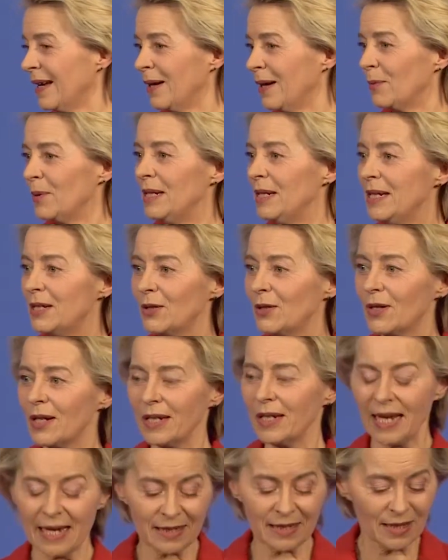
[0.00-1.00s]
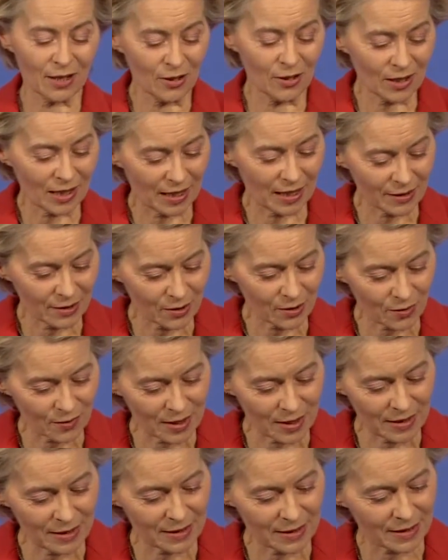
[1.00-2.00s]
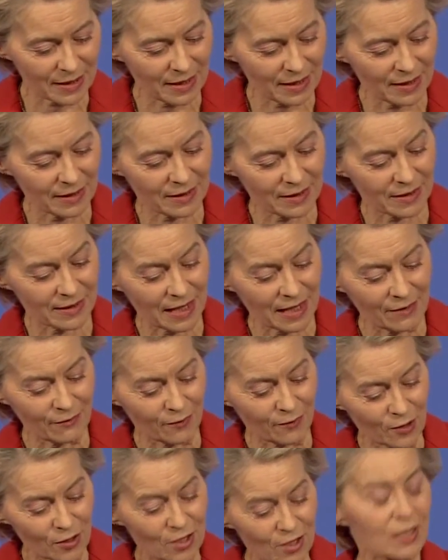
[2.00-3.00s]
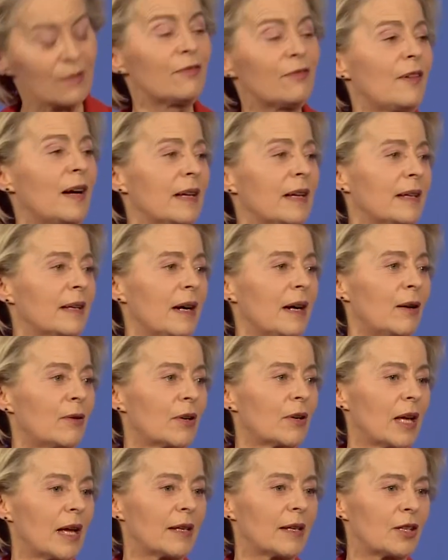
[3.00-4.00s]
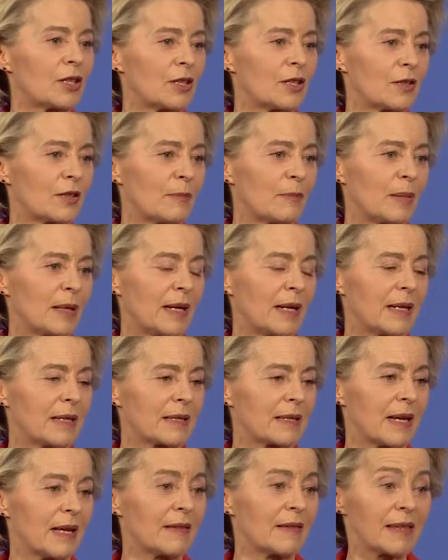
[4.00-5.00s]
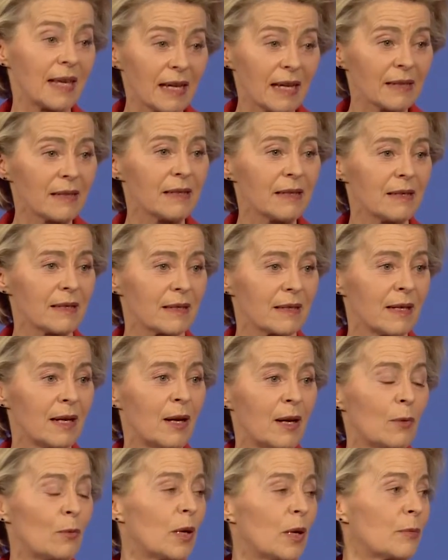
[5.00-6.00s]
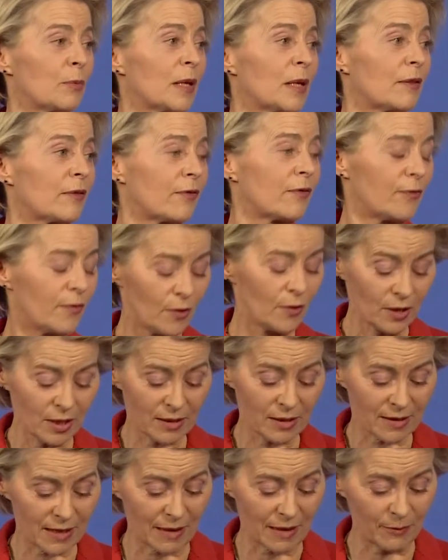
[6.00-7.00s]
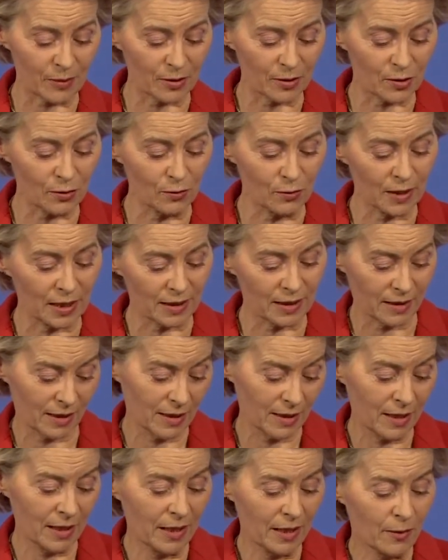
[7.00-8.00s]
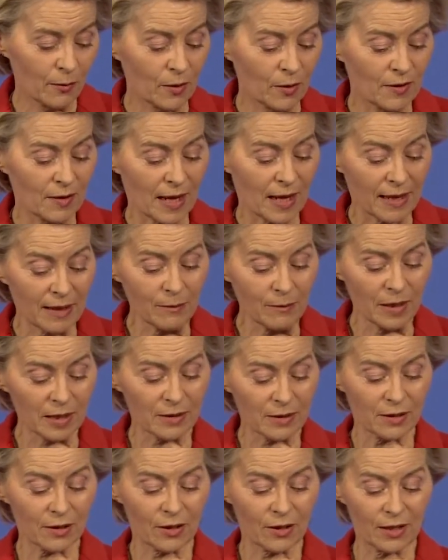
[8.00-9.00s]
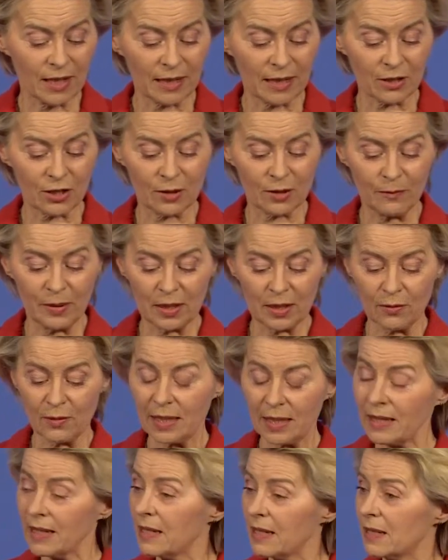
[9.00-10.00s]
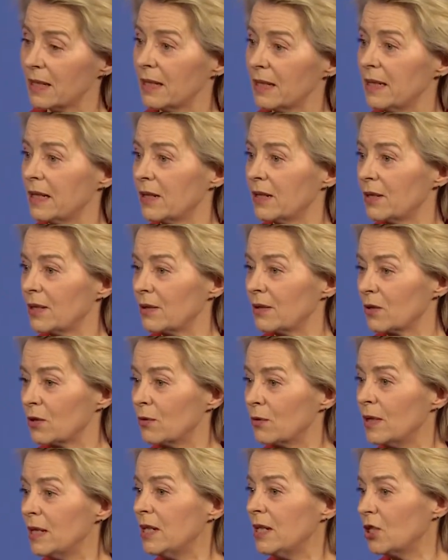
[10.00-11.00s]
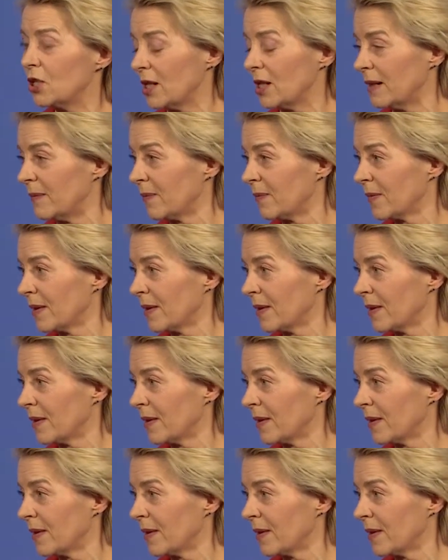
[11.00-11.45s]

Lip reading: We need to connect our countries and diversify our energy supplies. And that is what we are, for example, doing with the ELMEC connection between Italy and Tunisia.